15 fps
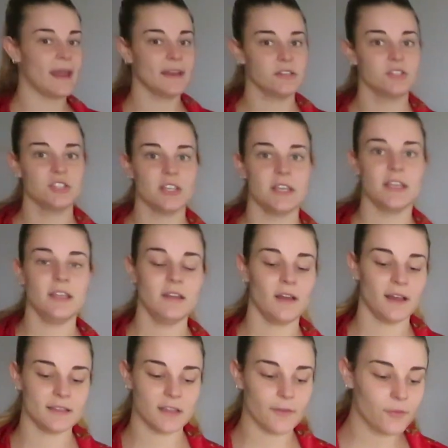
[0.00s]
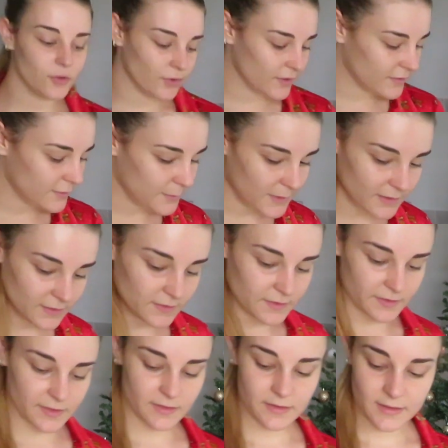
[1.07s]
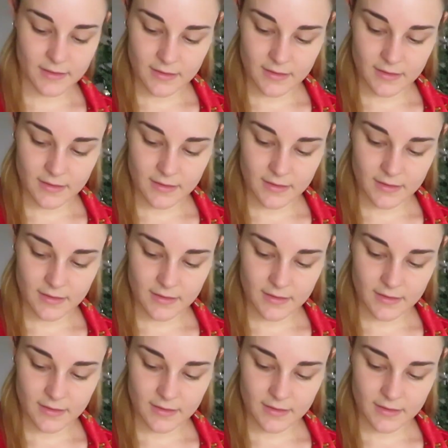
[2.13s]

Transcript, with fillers: energy. I love Christmas.